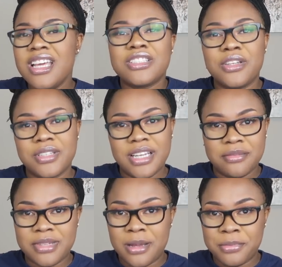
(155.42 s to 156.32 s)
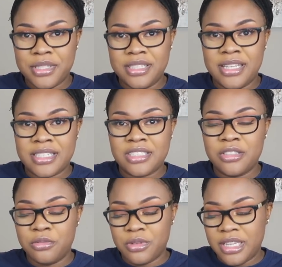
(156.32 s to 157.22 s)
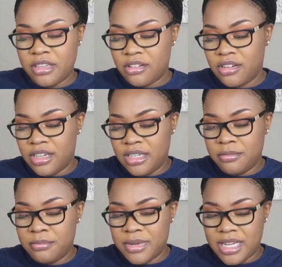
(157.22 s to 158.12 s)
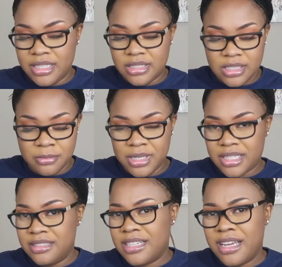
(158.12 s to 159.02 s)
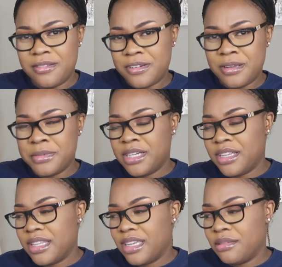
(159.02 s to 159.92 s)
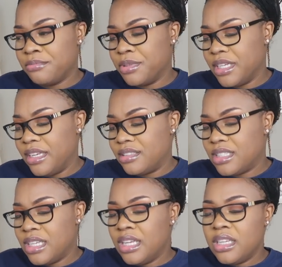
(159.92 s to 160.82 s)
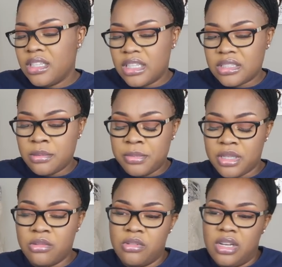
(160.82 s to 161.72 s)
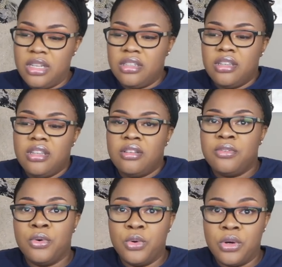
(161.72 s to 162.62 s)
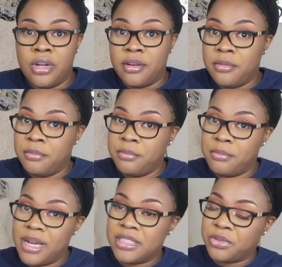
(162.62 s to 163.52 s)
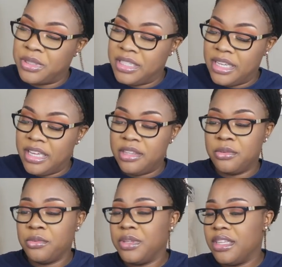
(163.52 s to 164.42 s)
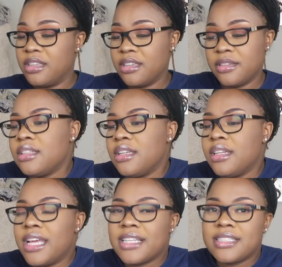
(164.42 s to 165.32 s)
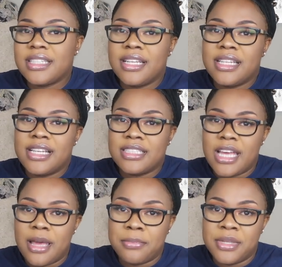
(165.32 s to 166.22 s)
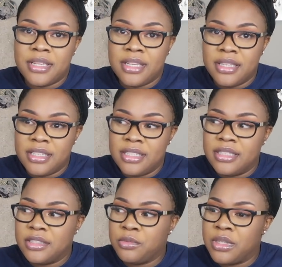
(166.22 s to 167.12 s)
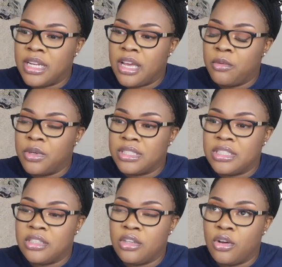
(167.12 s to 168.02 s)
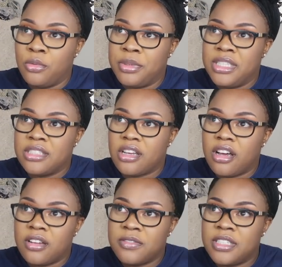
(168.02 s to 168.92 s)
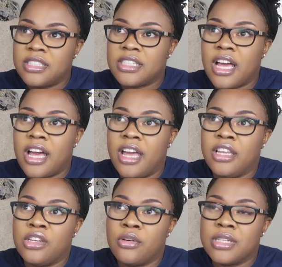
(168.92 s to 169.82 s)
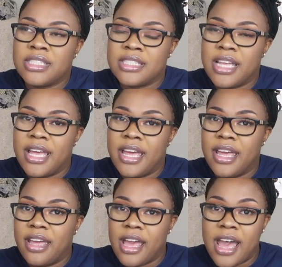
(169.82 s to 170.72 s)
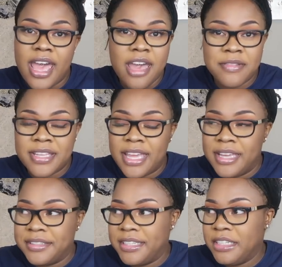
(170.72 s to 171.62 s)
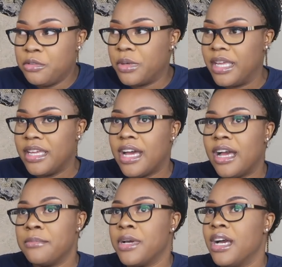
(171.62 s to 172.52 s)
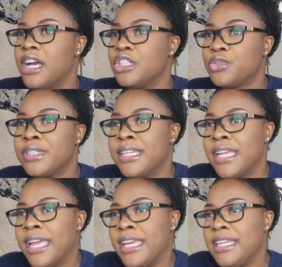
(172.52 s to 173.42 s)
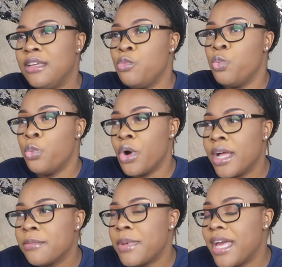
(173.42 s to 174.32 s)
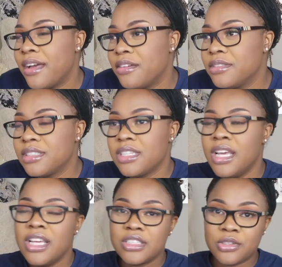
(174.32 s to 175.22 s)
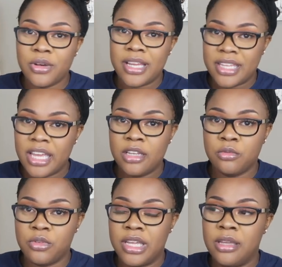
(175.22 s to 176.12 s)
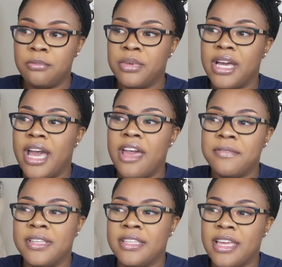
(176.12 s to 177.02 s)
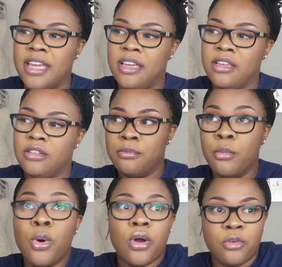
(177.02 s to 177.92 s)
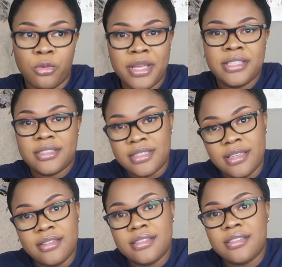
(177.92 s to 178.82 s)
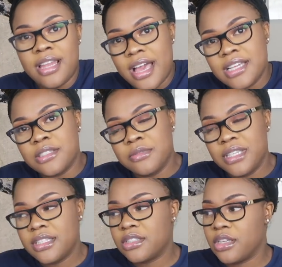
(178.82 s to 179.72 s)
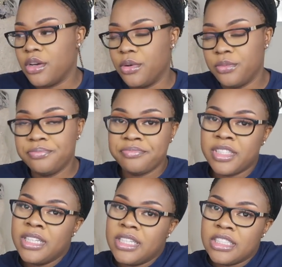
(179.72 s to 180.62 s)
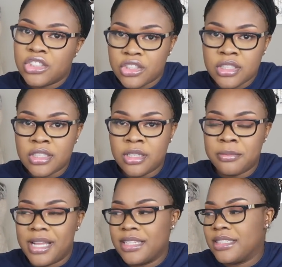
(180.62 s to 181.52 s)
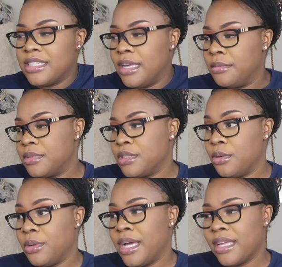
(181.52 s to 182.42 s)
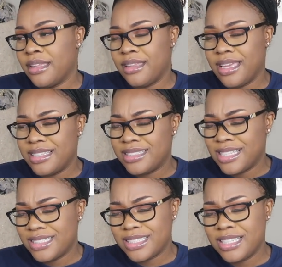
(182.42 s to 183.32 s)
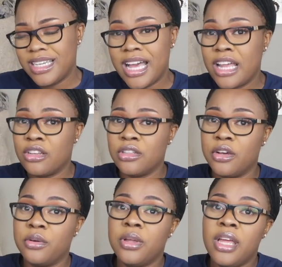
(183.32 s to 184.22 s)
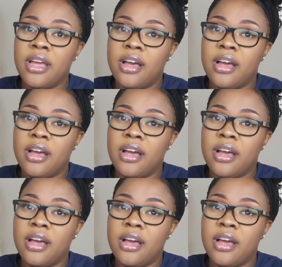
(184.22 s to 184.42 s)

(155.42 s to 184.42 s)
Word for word: So that I'm not putting extra weight on my stomach and diaphragm and all that. But that's a big one for my twenty-eighth week. The next thing that's happened is when I went to the O B's office, I noticed that I haven't gained any weight. I'm one hundred eighty-one pounds. So I gained weight, but I haven't gained more weight since last week. So it's generally about the same, so I guess that's good. I don't know.